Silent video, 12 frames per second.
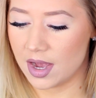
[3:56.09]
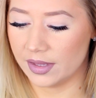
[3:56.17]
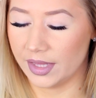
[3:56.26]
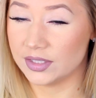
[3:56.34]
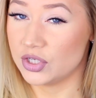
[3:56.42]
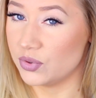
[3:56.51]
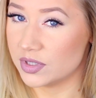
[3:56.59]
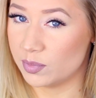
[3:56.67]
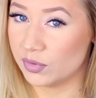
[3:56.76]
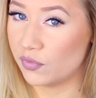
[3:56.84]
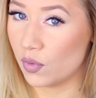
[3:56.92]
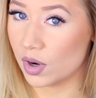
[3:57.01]
I like to use
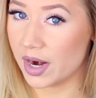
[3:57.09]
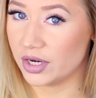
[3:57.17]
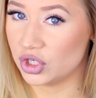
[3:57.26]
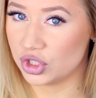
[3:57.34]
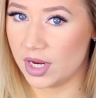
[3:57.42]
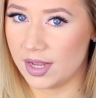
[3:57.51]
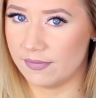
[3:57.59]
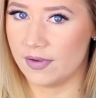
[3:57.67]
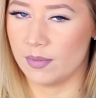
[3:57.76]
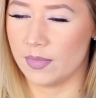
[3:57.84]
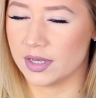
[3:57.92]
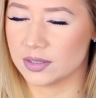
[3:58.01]
it before I shave.
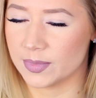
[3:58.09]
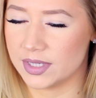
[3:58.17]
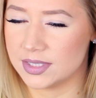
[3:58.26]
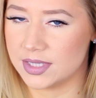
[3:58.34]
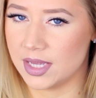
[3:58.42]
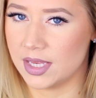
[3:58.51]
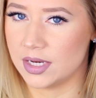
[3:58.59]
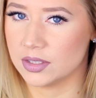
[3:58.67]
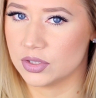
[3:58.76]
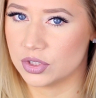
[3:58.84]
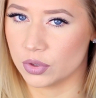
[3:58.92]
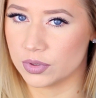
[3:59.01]
It makes my skin
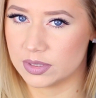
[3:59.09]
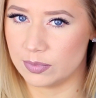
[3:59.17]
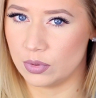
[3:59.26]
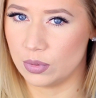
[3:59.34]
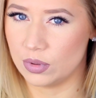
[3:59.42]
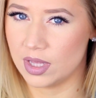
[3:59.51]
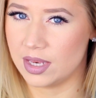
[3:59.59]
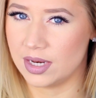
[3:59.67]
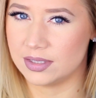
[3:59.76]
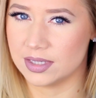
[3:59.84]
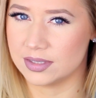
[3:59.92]
so smooth and it